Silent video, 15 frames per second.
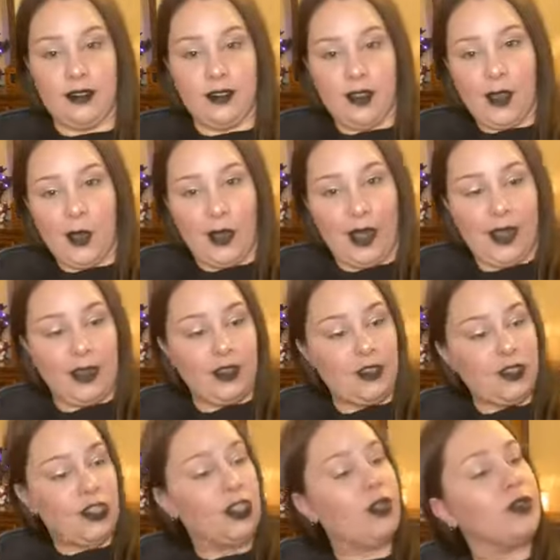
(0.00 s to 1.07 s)
go ahead and
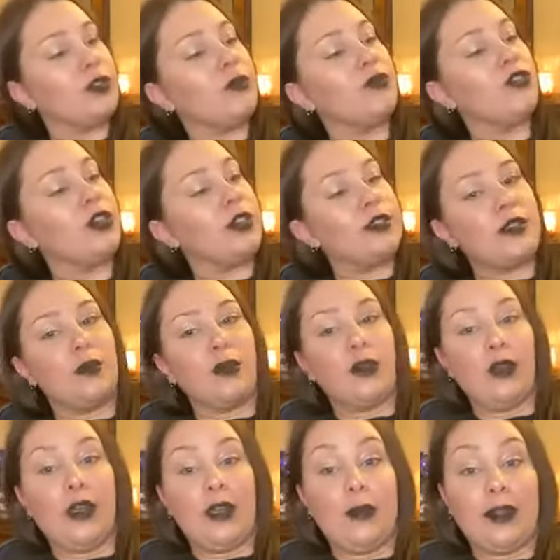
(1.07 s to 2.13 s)
show some tricks. I'm
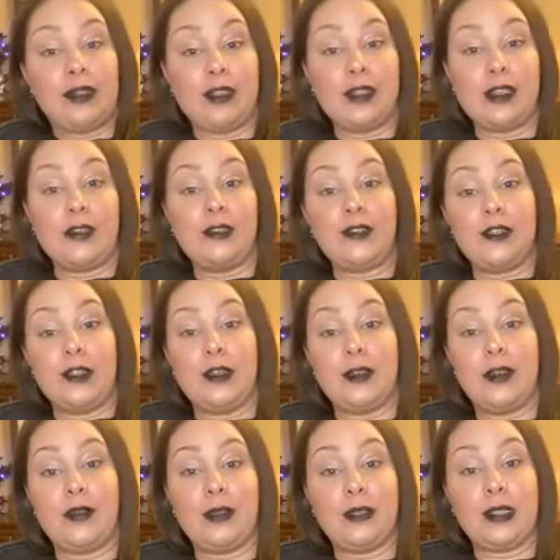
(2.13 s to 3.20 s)
rolling up my sleeves so you know it's